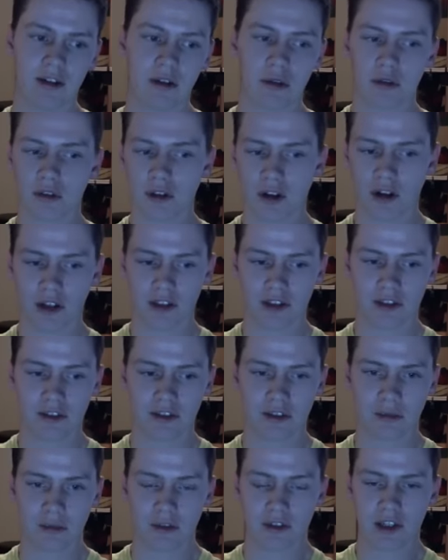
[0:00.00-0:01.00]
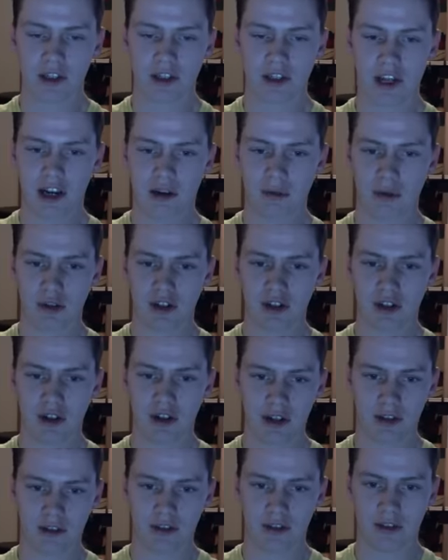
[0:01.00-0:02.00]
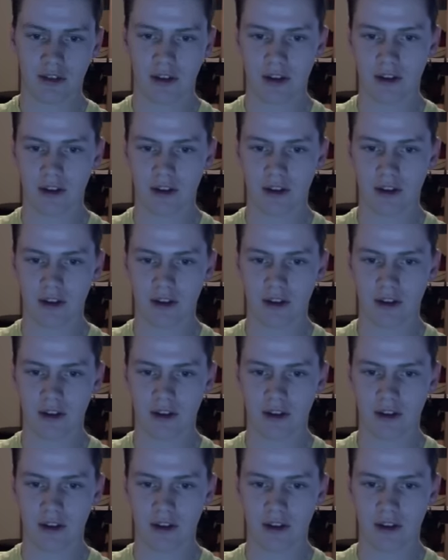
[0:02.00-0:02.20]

you know, dodged some sledgehammer shots